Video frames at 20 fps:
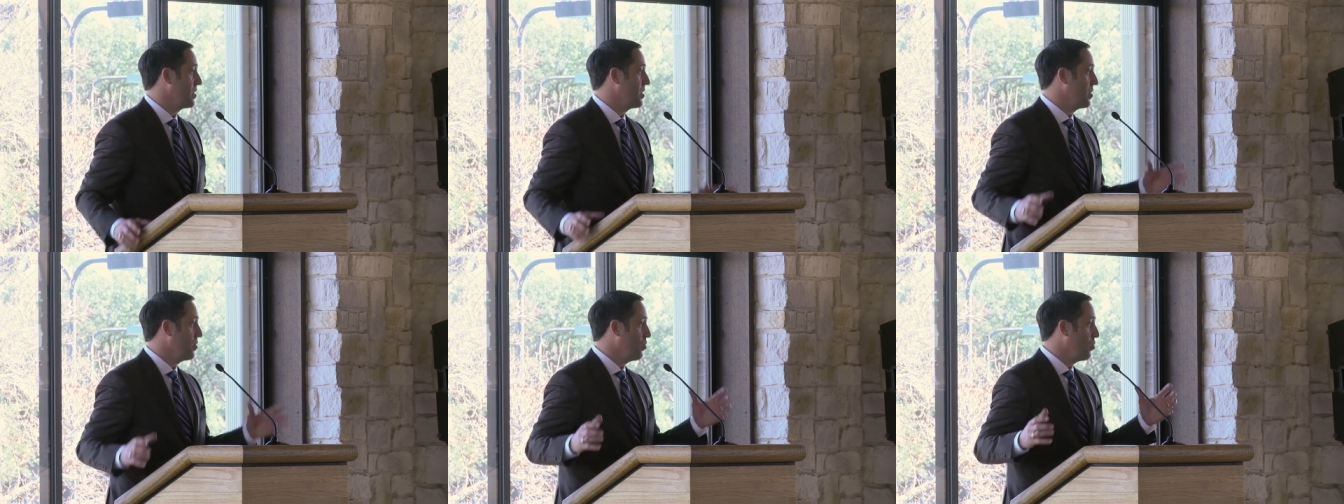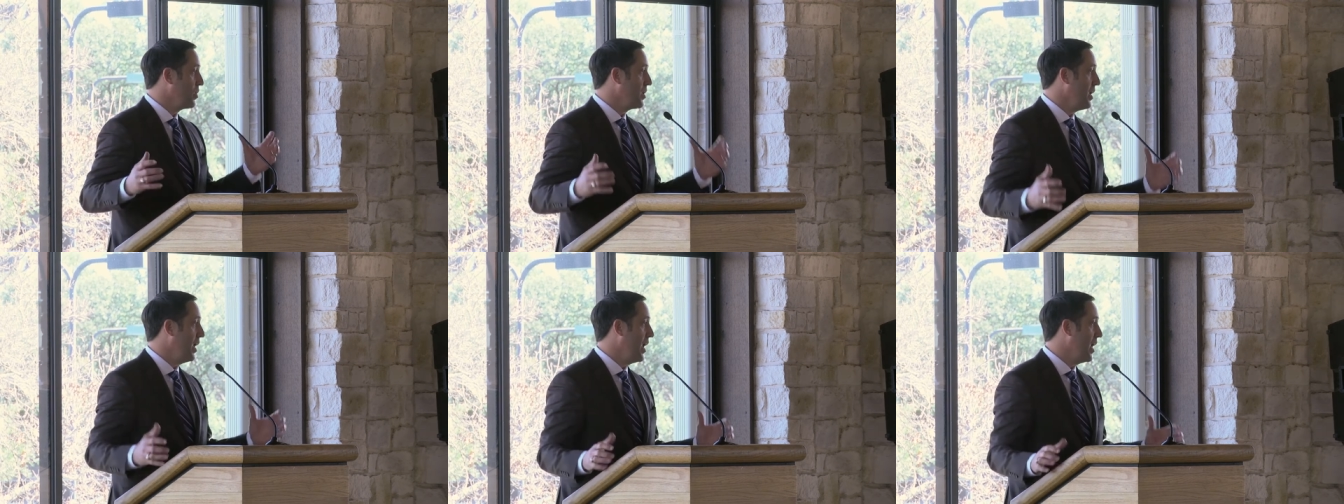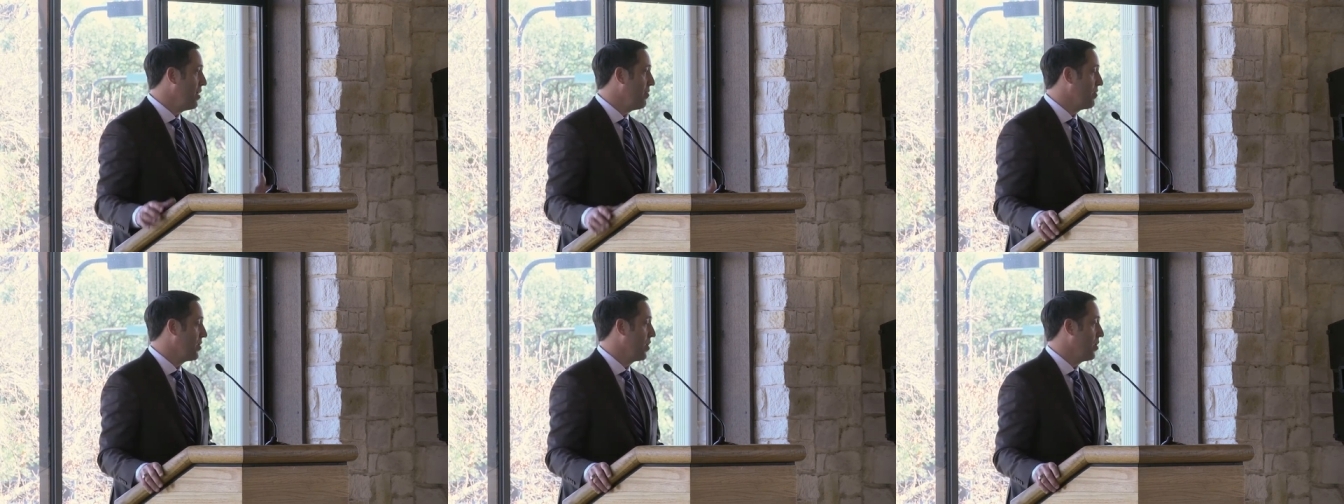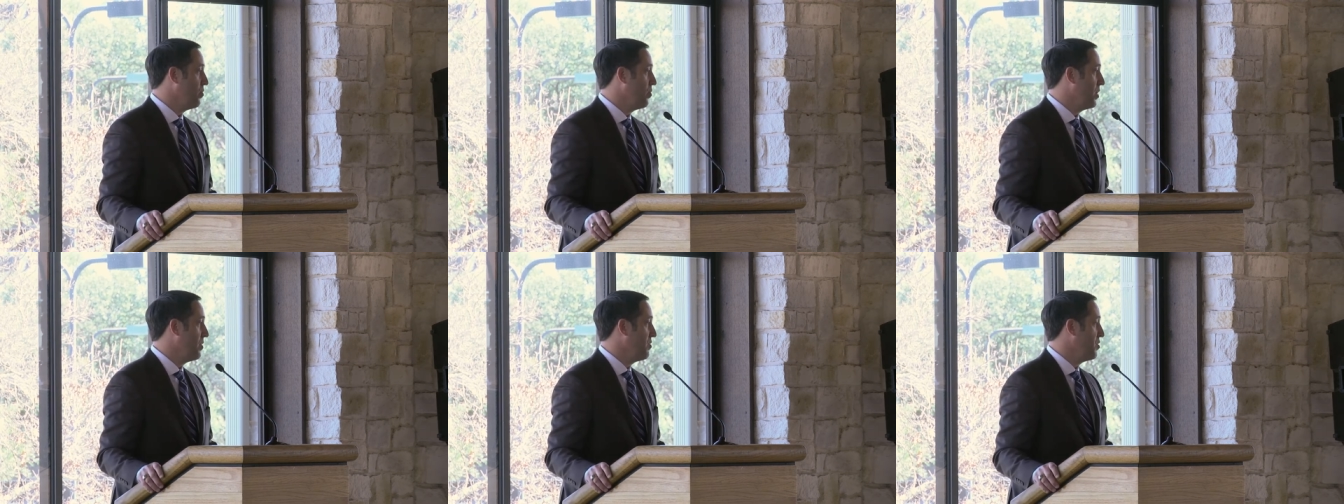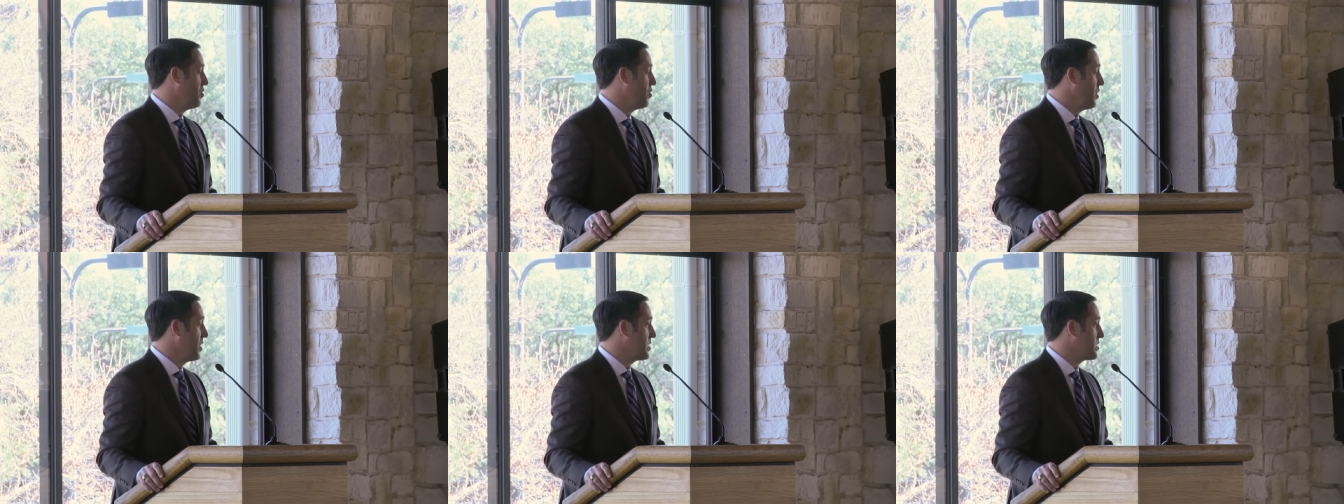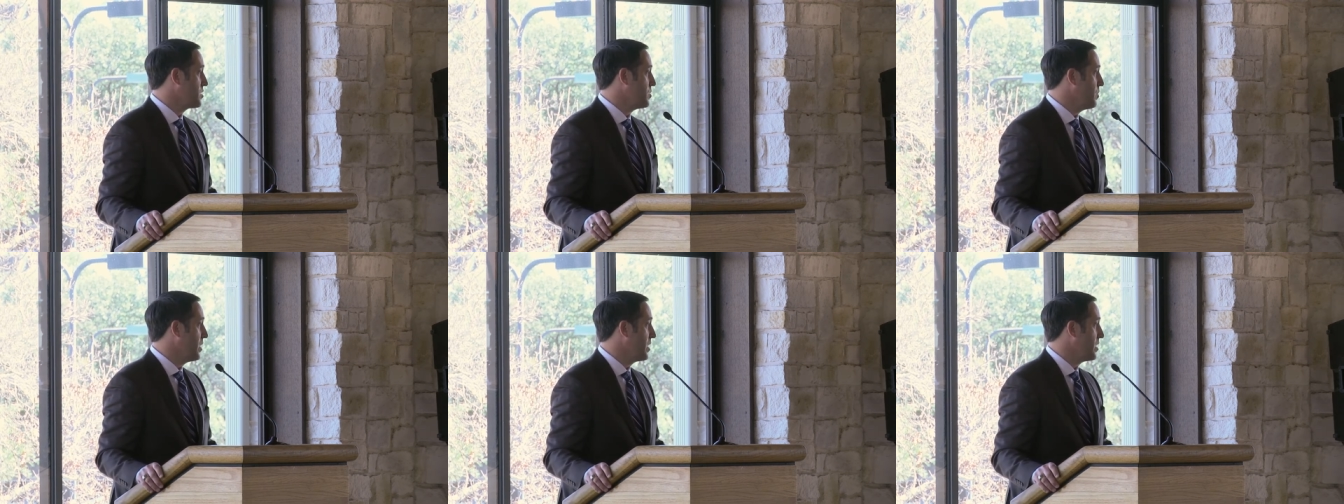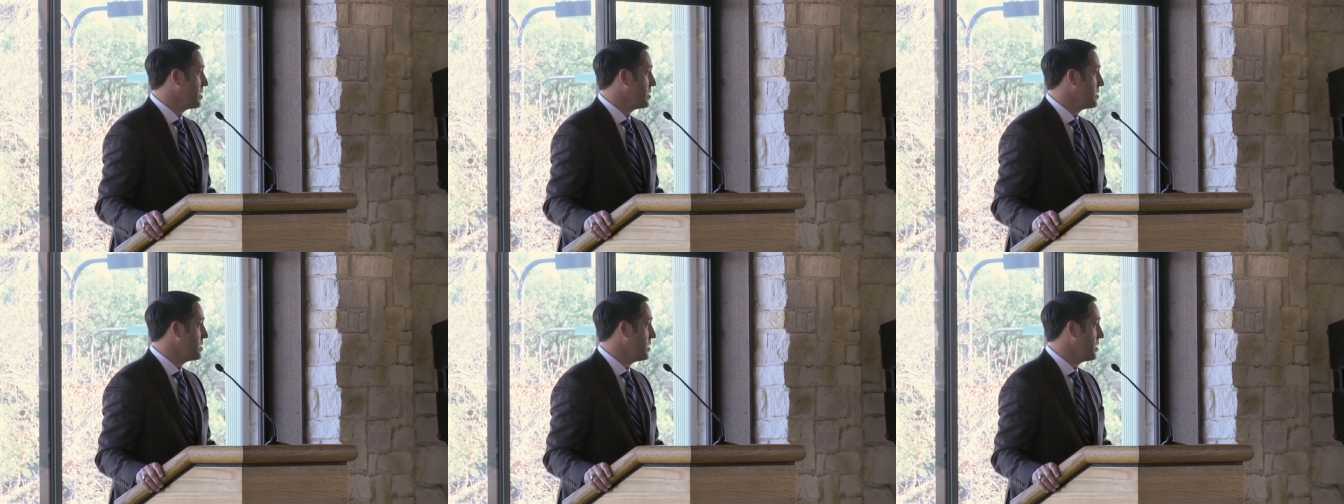that we have in our revenue
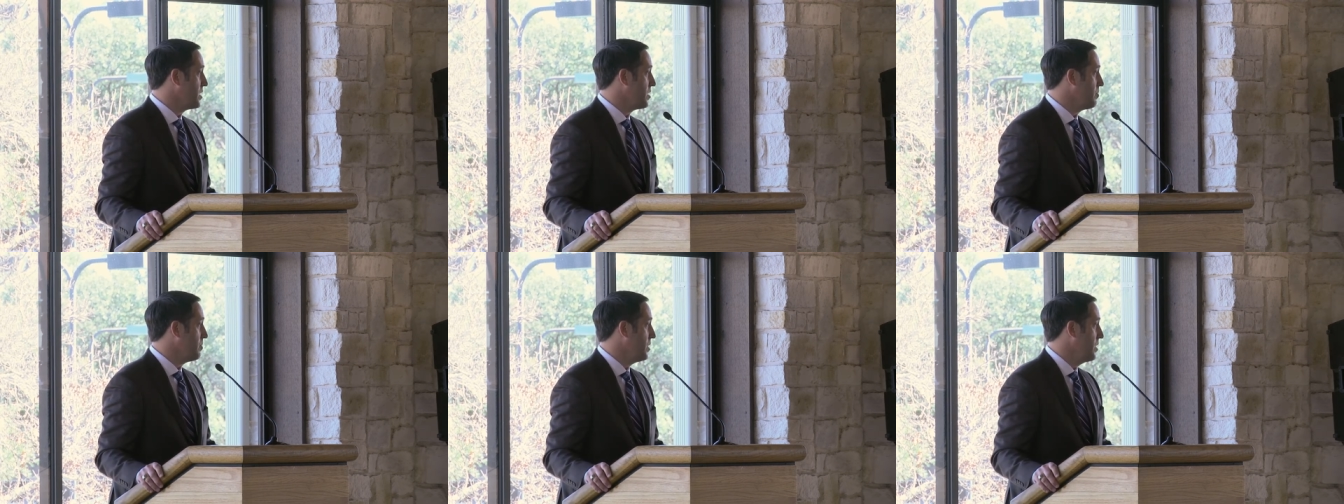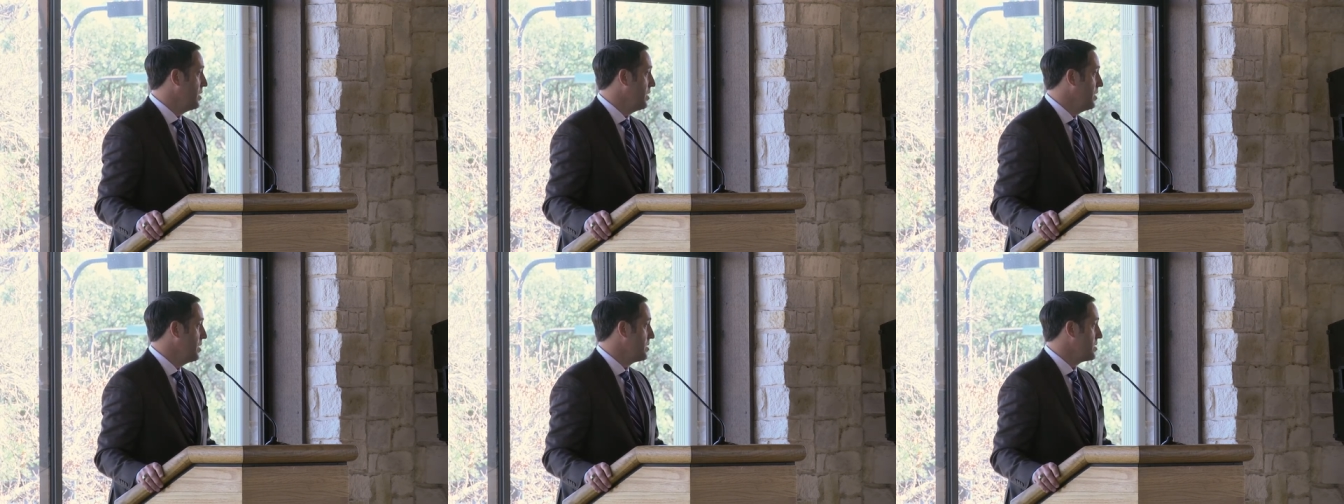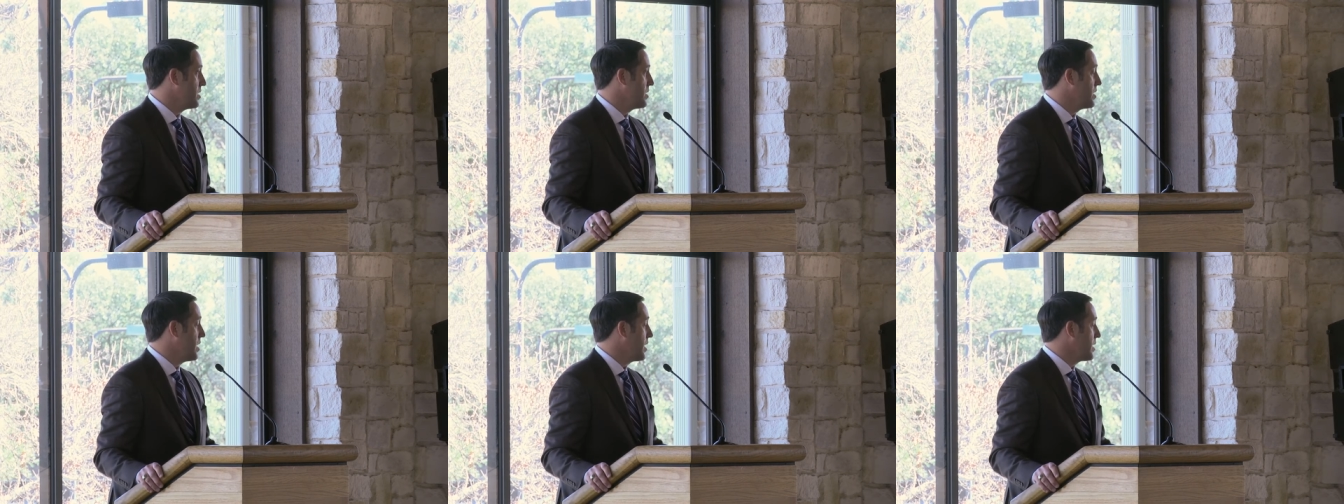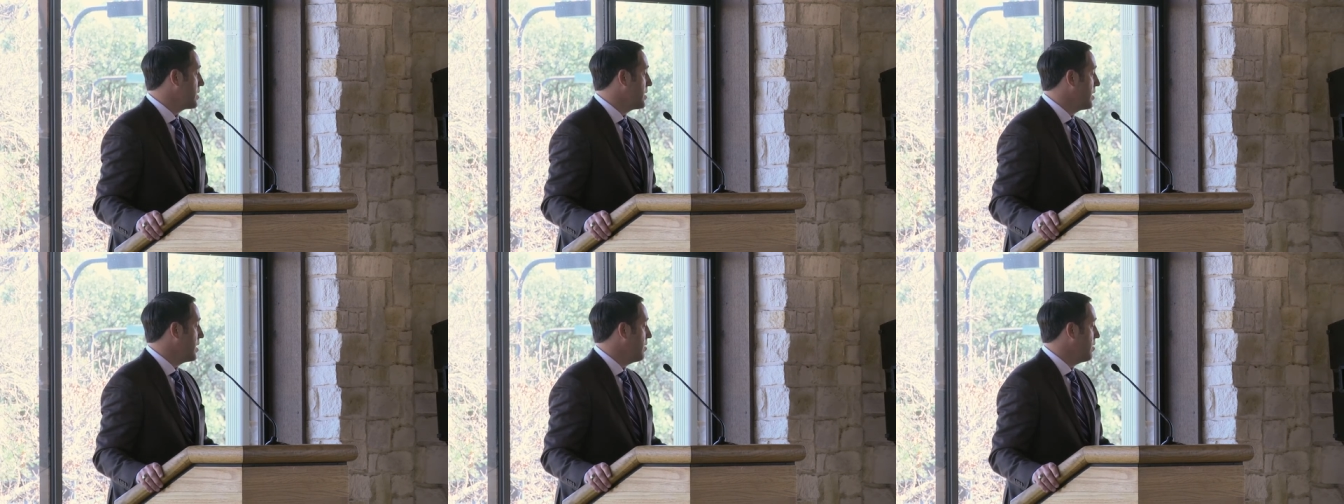estimating team, to take the